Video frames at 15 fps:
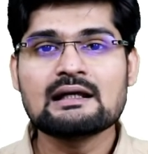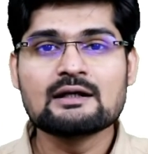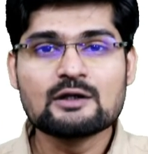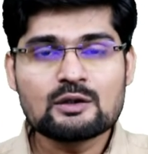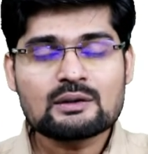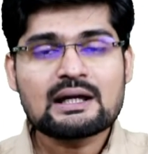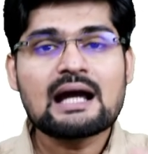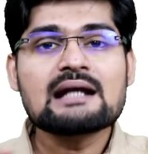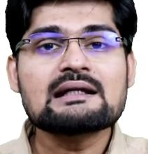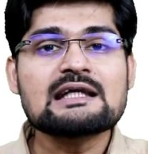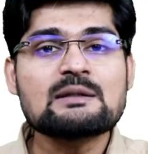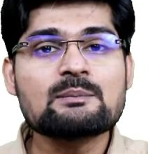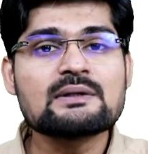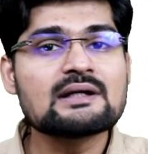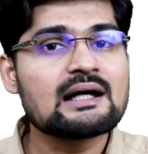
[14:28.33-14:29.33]
Look at
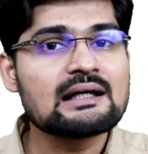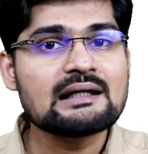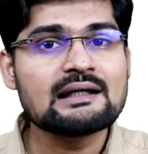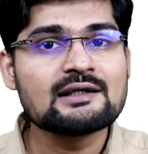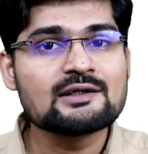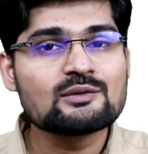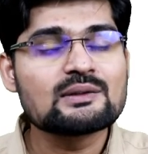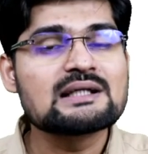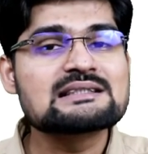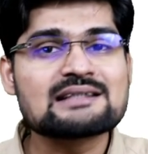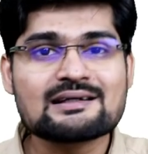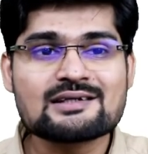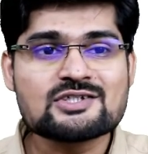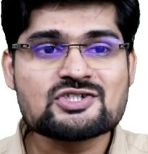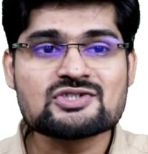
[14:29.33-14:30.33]
EPI in today's
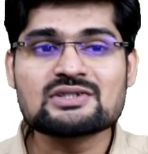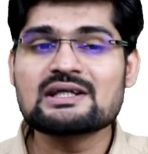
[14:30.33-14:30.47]
condition.